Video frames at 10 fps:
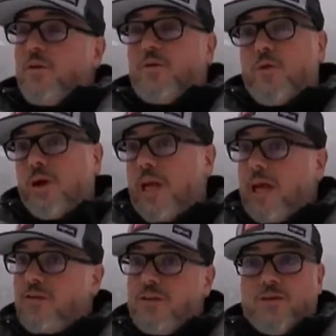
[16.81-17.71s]
The
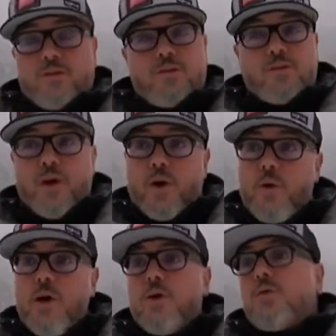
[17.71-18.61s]
forecast is for
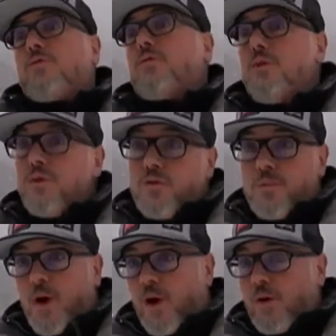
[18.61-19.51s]
snow through
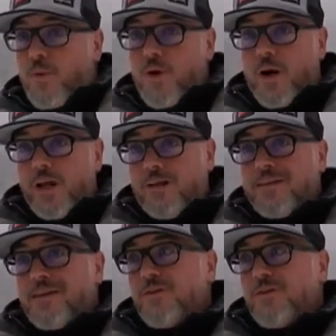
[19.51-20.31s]
tomorrow morning.